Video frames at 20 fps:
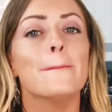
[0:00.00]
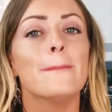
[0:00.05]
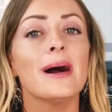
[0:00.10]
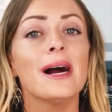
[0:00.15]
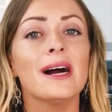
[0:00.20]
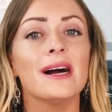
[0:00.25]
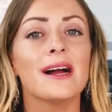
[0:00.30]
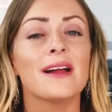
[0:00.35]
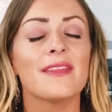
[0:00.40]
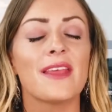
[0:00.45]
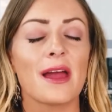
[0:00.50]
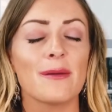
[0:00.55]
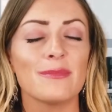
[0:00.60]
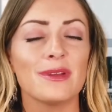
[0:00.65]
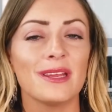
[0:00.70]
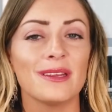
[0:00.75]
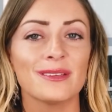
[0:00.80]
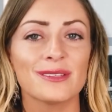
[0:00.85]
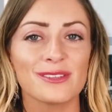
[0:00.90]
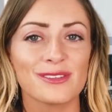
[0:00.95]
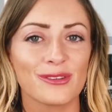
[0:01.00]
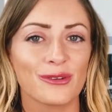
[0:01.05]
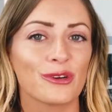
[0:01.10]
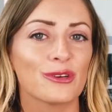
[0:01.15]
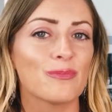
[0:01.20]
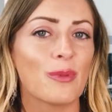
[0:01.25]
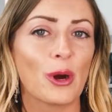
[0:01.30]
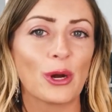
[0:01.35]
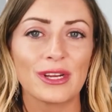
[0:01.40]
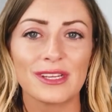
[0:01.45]
But that means
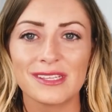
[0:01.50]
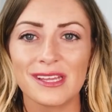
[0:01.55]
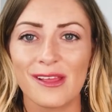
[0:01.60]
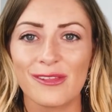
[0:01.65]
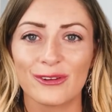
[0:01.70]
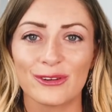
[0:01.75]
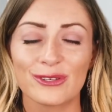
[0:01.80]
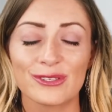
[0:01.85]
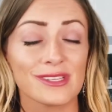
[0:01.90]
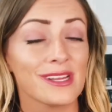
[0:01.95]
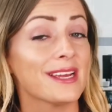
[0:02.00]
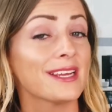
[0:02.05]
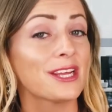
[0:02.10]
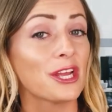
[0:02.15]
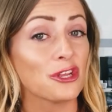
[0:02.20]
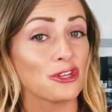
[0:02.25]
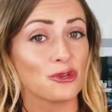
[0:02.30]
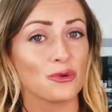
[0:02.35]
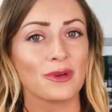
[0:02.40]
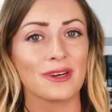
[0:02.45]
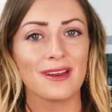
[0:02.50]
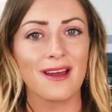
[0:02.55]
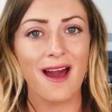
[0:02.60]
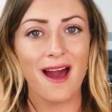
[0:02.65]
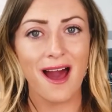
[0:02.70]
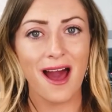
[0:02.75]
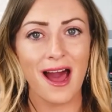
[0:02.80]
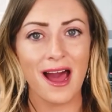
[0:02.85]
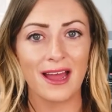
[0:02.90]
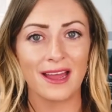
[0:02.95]
third-party sellers like you and
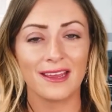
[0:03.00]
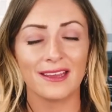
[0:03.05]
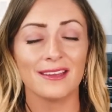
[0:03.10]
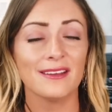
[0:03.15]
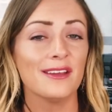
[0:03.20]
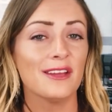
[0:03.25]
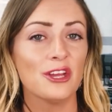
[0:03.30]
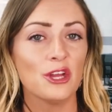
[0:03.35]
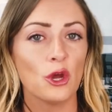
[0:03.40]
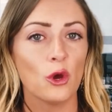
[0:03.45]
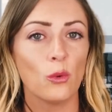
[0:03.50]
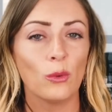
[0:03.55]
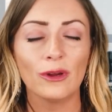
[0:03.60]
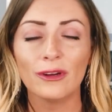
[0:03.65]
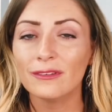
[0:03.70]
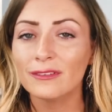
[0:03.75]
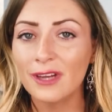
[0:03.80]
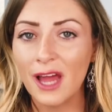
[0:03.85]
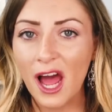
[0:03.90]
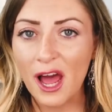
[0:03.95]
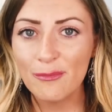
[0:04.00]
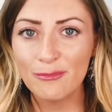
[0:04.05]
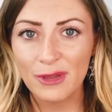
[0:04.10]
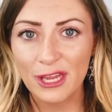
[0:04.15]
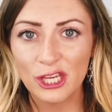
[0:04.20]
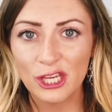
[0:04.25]
I, we're not